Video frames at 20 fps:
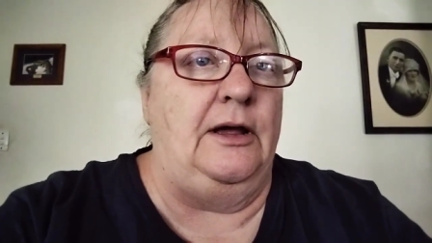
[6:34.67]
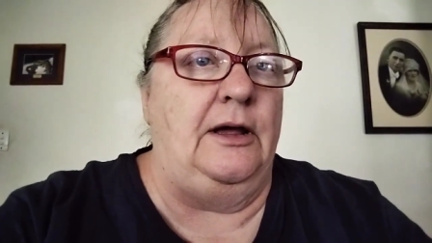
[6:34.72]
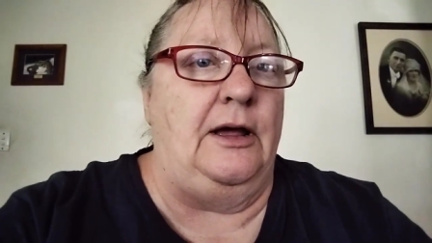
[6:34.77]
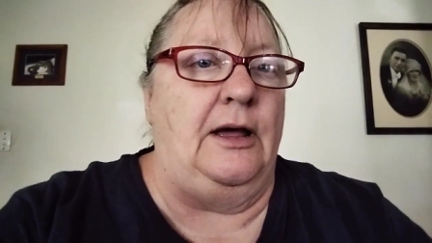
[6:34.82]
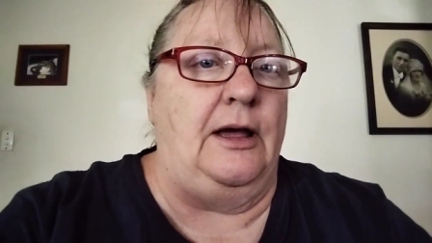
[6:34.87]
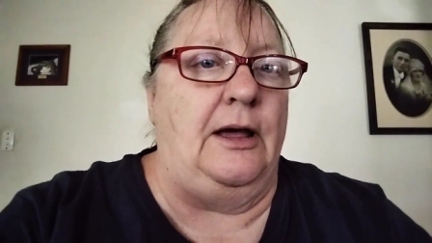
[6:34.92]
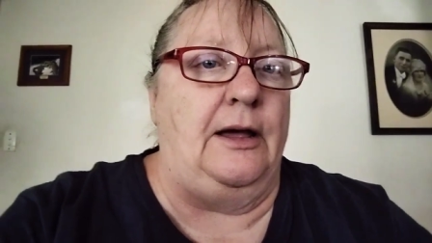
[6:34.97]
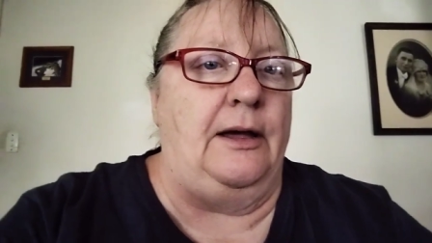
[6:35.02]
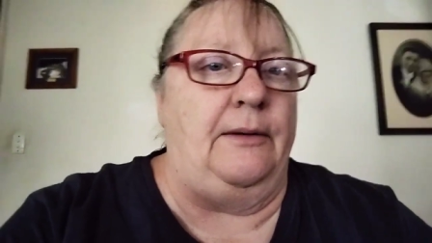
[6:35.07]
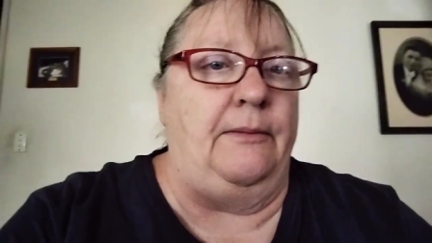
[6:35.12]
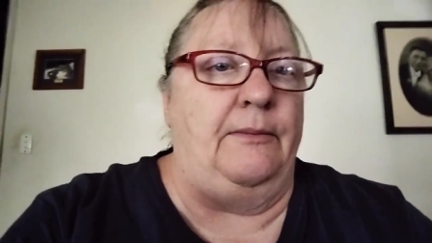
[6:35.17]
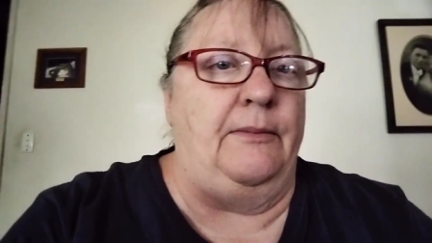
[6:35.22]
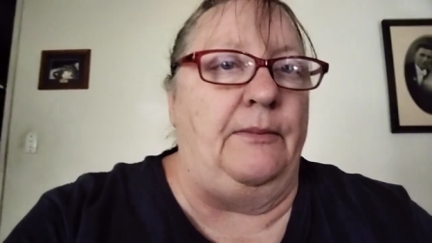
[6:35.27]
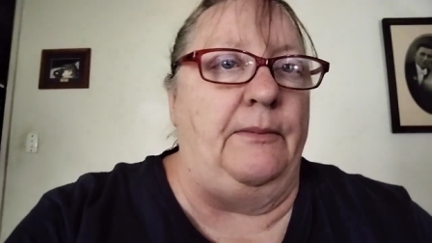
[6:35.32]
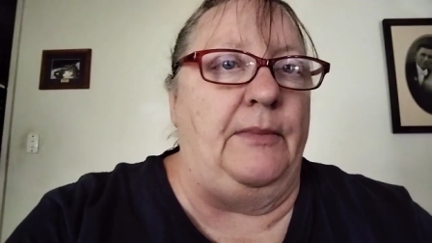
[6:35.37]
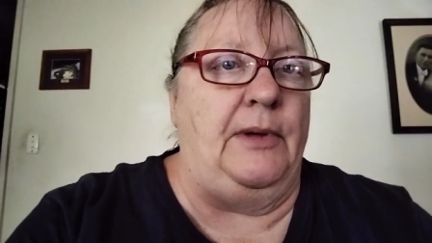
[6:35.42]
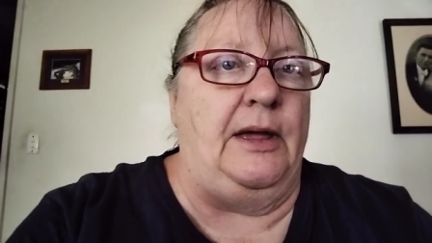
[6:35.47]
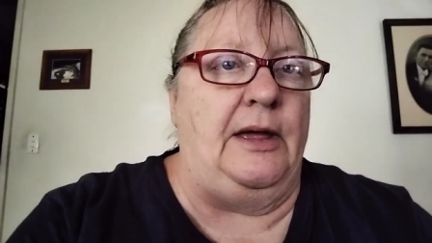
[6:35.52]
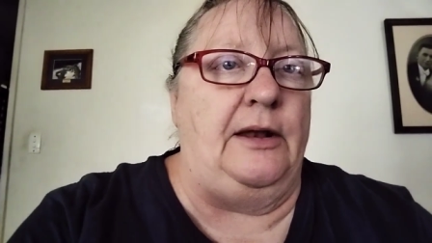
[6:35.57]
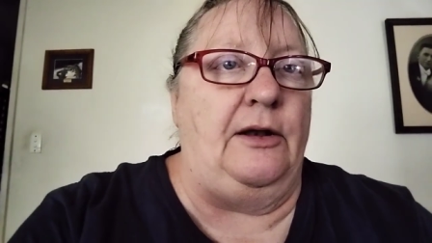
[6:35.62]
and
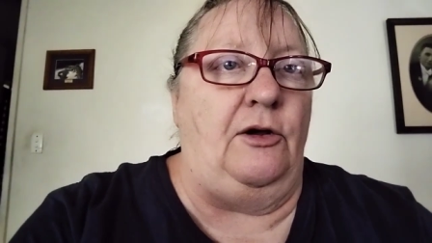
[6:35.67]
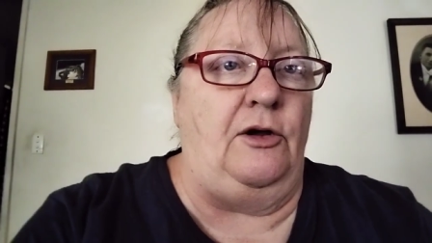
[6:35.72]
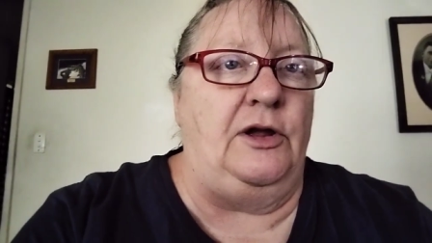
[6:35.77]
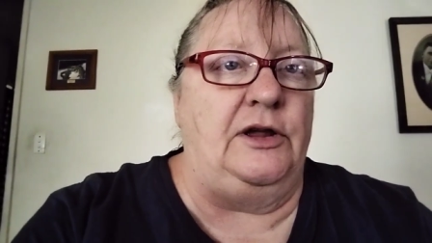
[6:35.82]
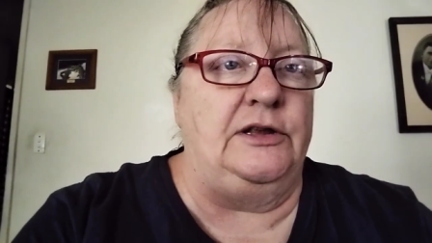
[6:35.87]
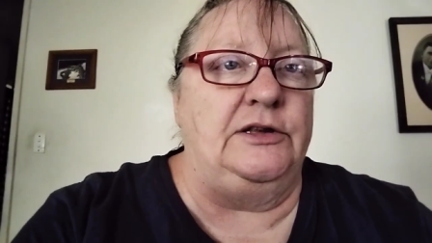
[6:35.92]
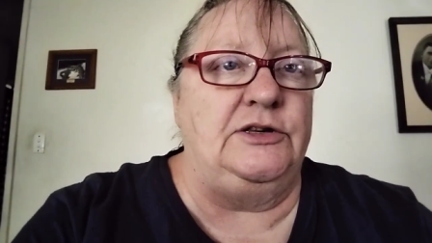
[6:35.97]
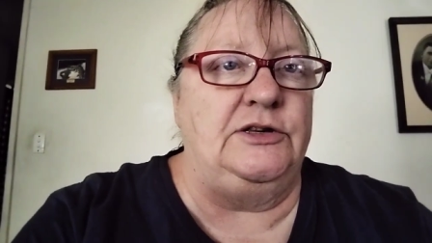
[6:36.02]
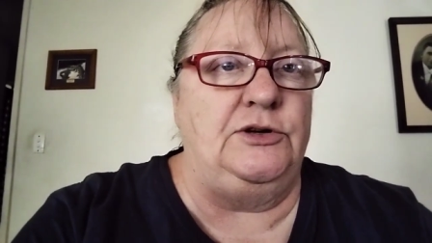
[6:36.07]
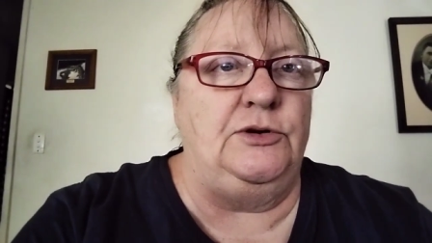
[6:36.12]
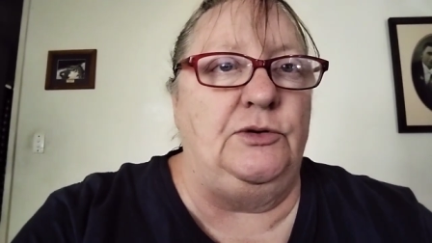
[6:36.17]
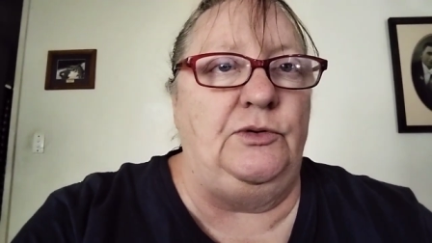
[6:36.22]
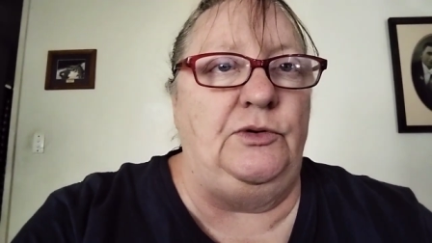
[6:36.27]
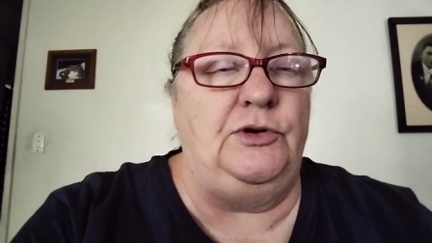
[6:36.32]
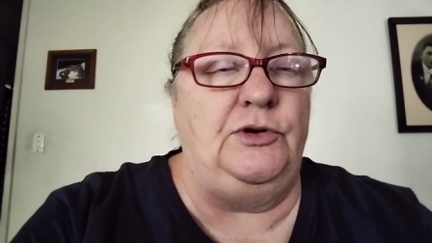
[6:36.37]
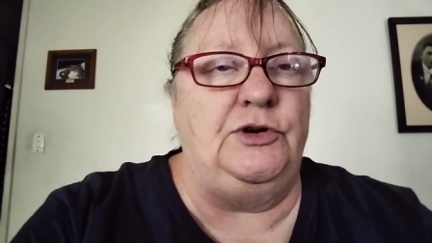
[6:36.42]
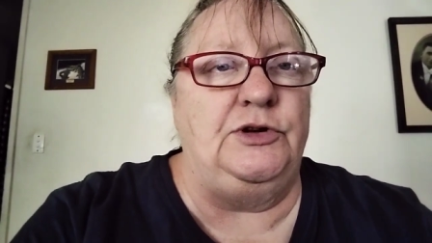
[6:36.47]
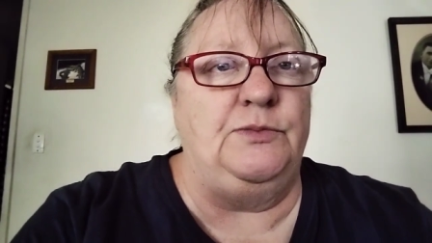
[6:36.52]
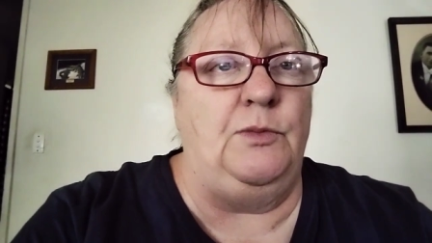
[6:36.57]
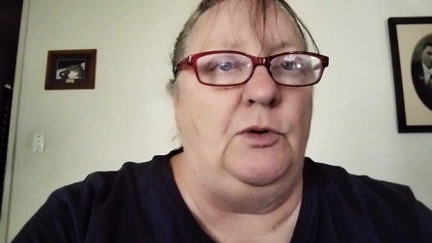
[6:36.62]
I can still
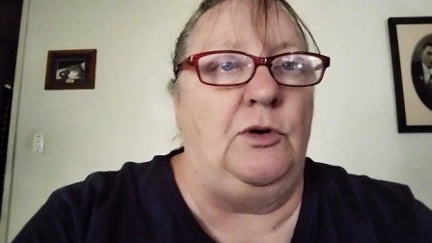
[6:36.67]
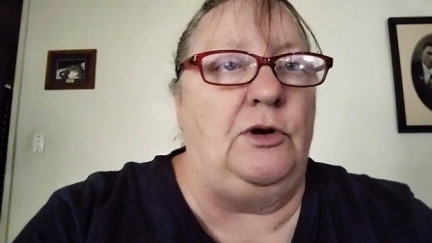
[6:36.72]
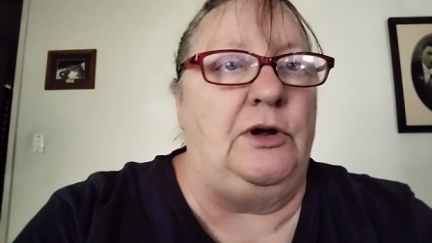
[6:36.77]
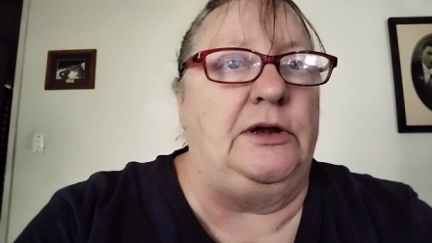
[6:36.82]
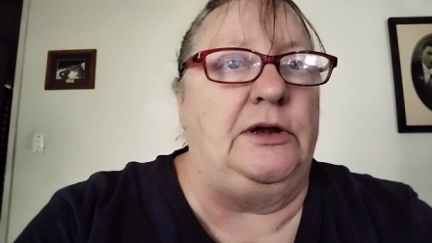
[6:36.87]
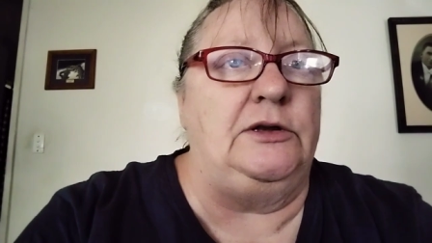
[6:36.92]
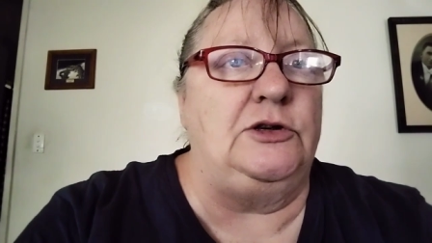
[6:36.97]
use my